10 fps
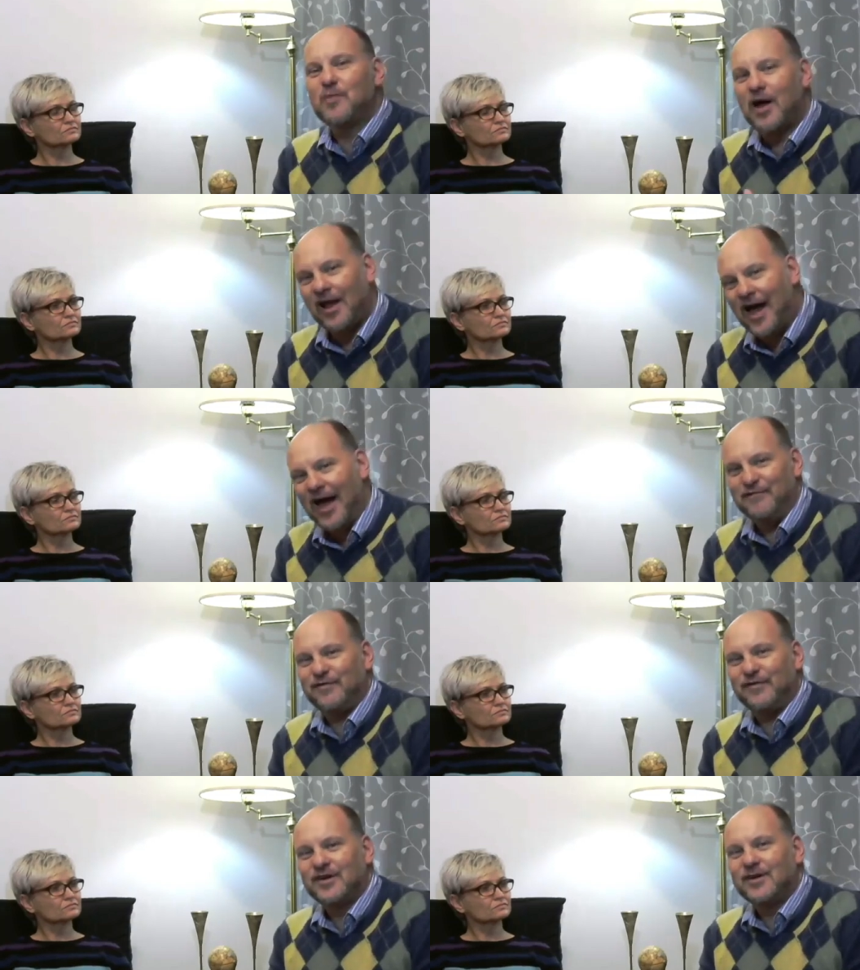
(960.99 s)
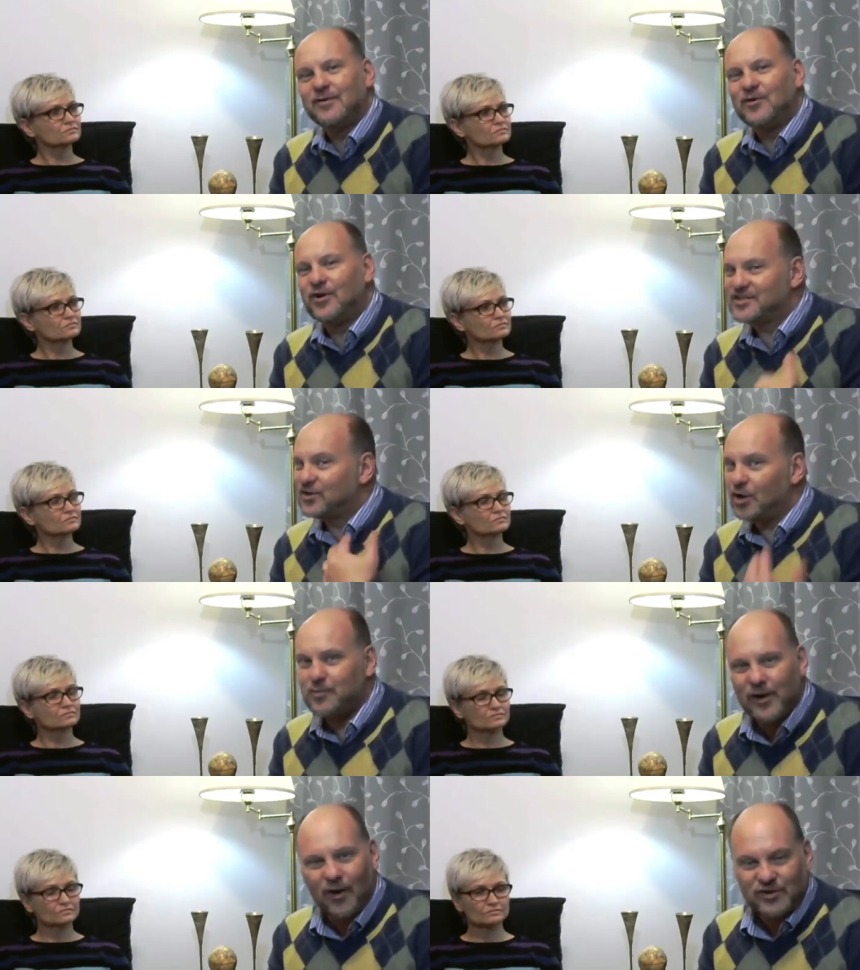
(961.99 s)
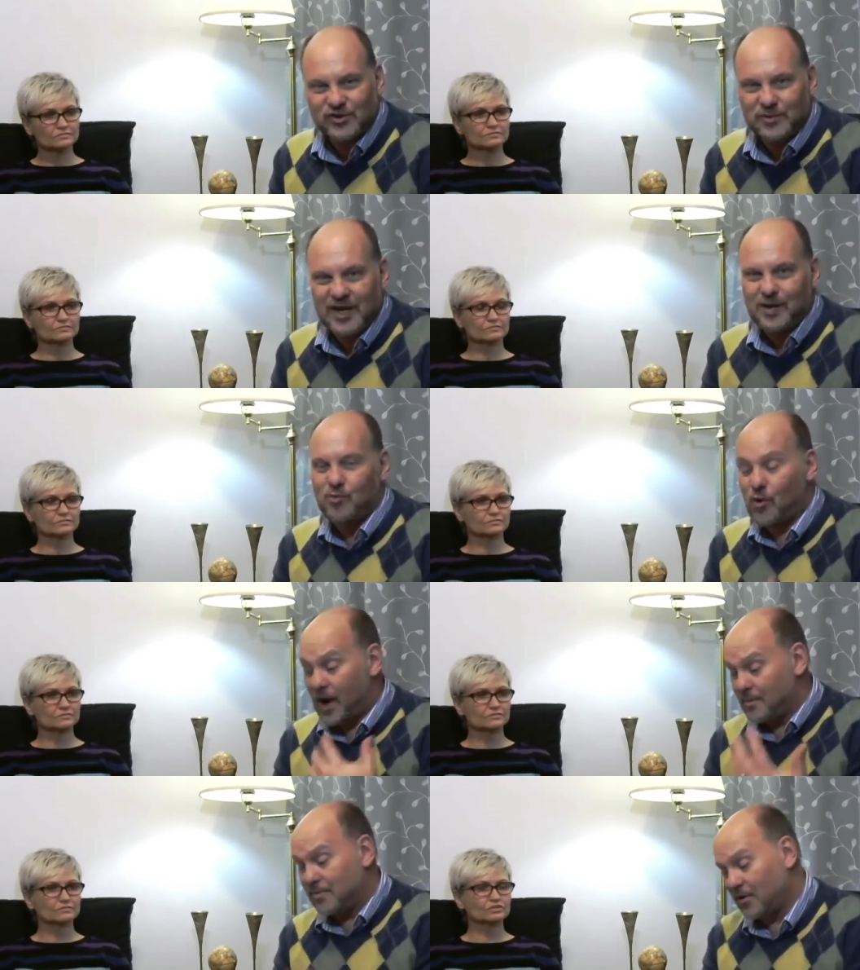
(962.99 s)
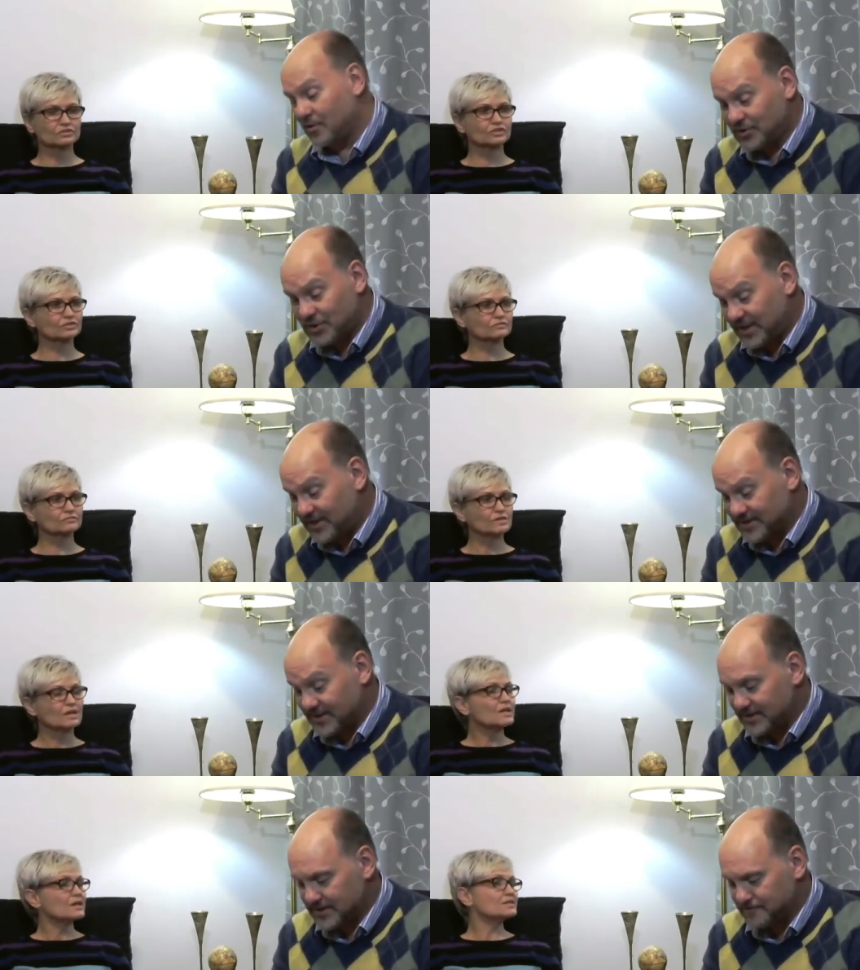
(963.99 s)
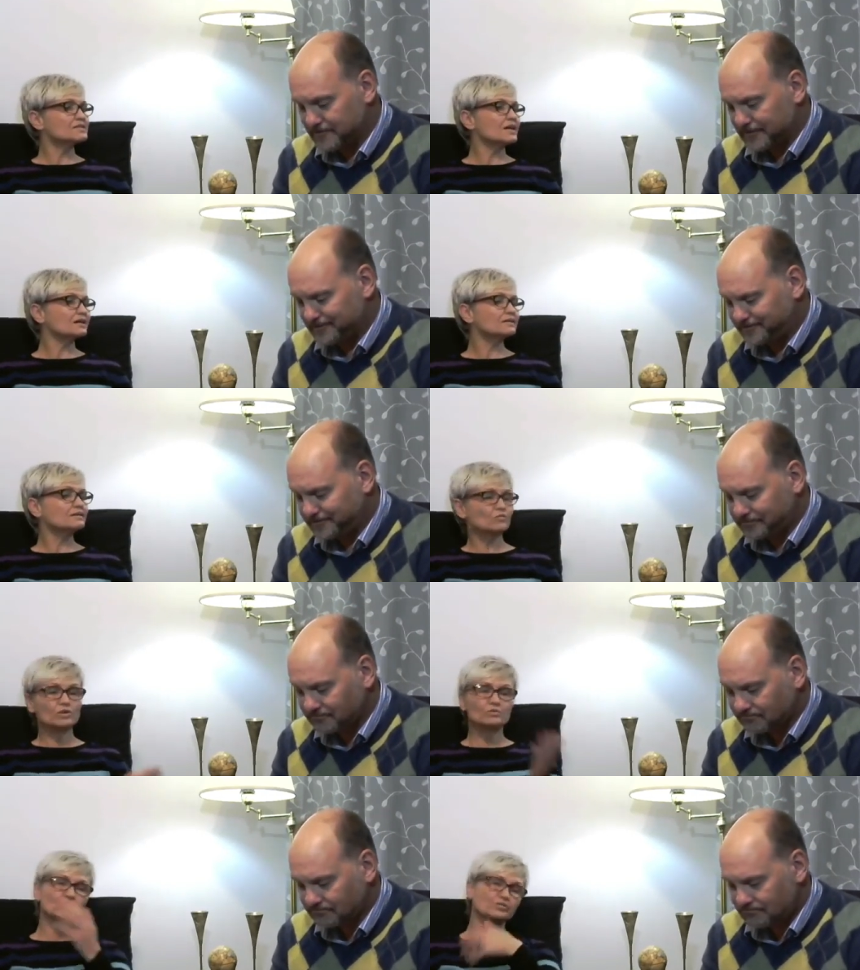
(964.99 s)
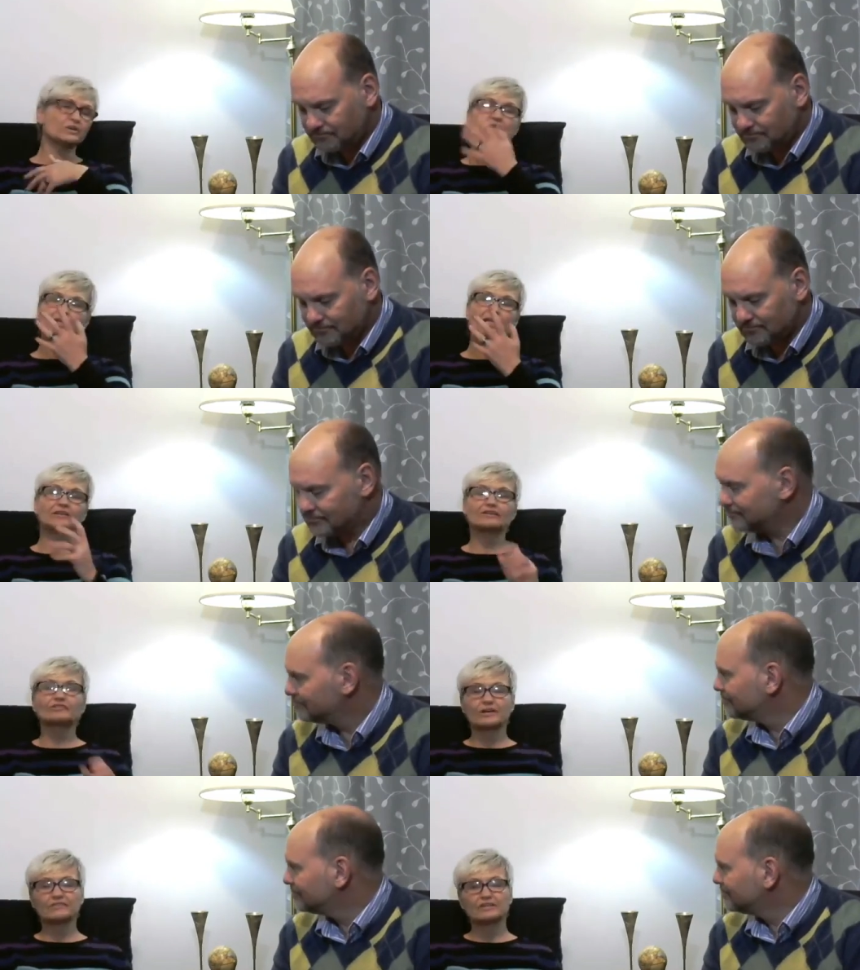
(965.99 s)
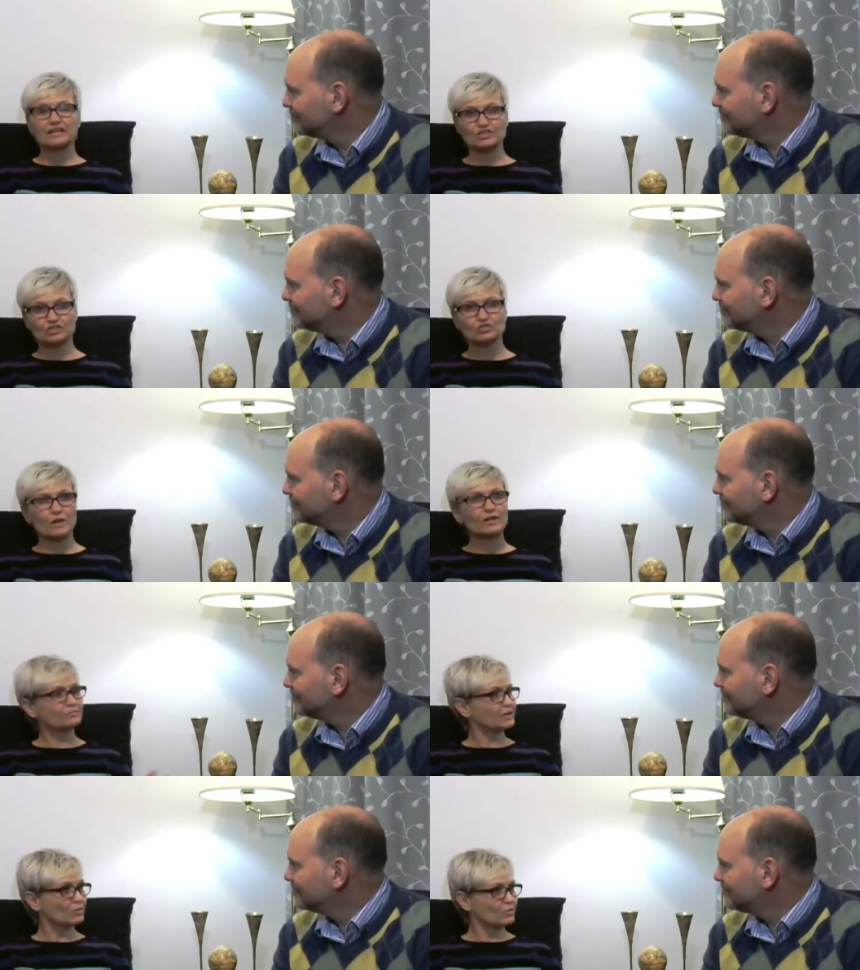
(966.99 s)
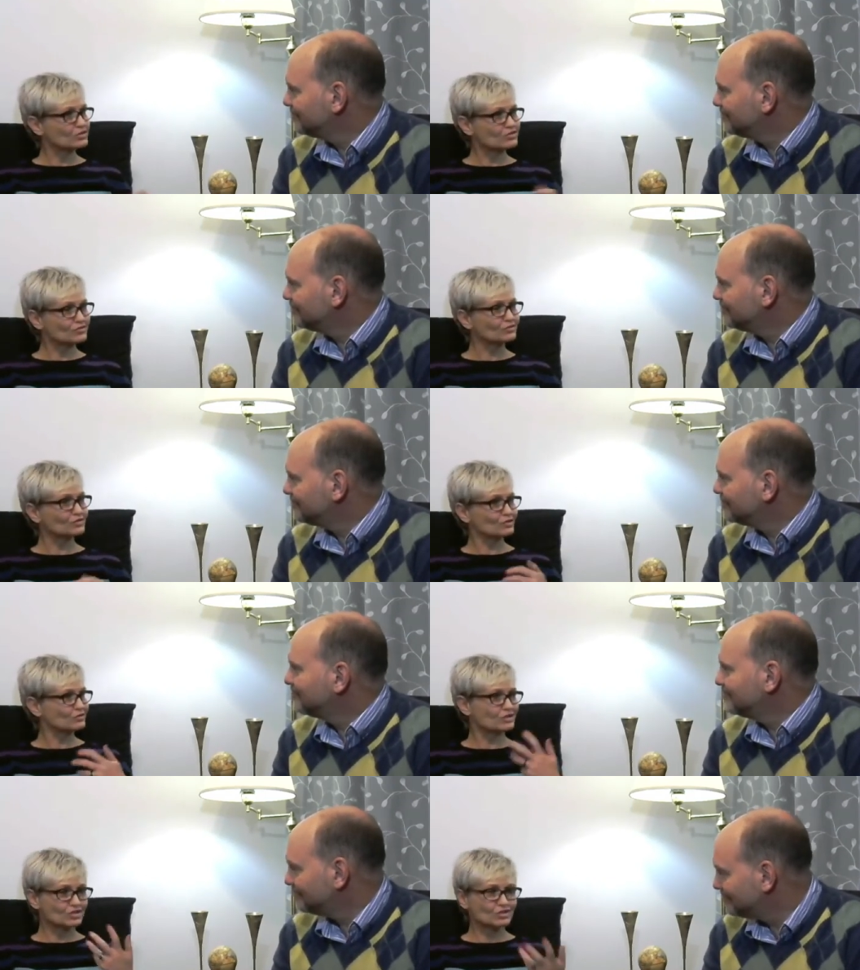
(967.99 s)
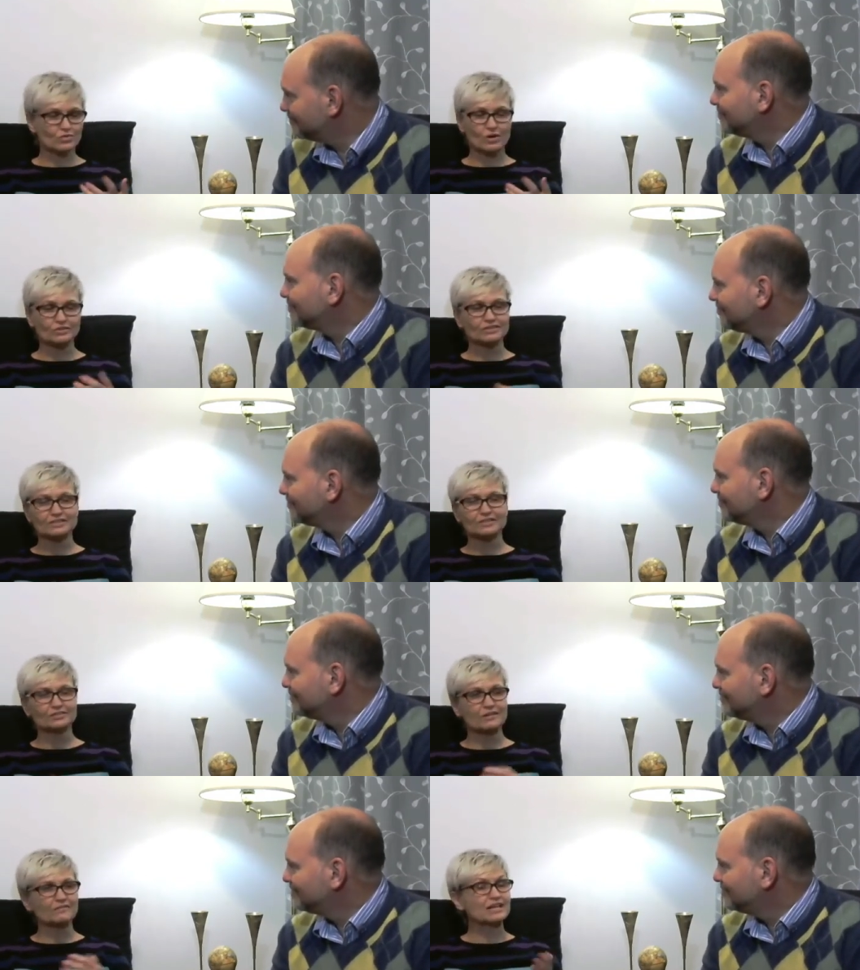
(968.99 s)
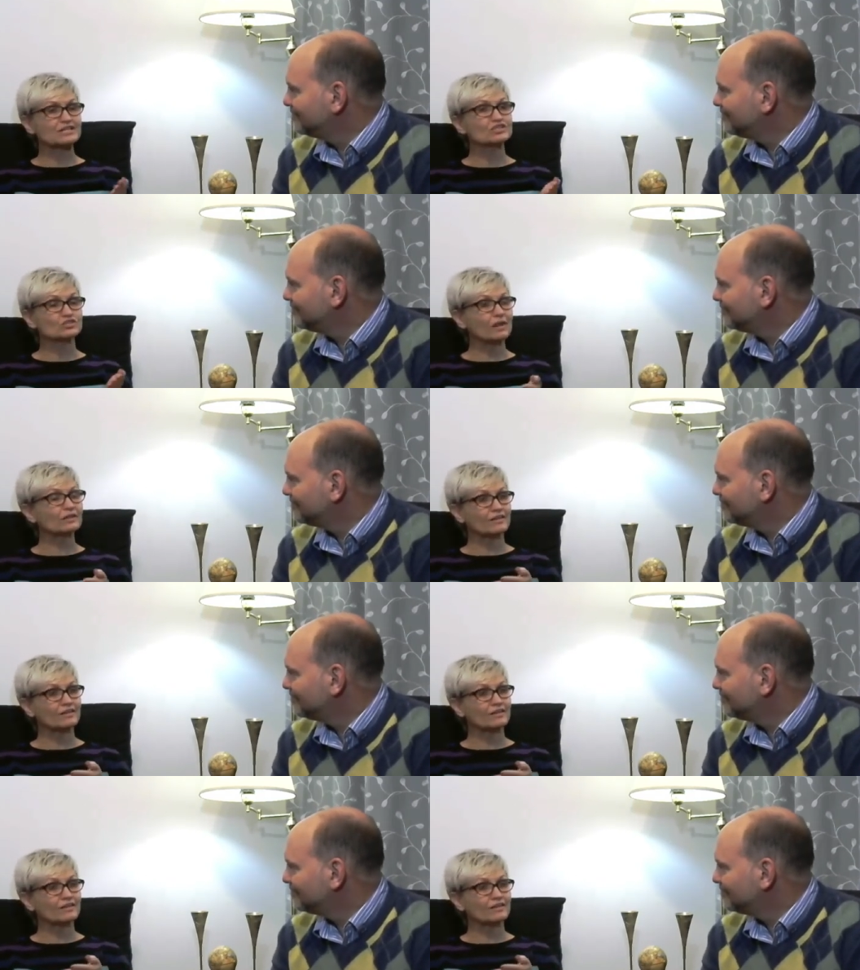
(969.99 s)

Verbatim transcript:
Speaker 1: life does not belong to me anymore. I belong to Jesus.
Speaker 2: It's like in we will read it later in Revelation 12, but I want to to just quote it in Revelation 12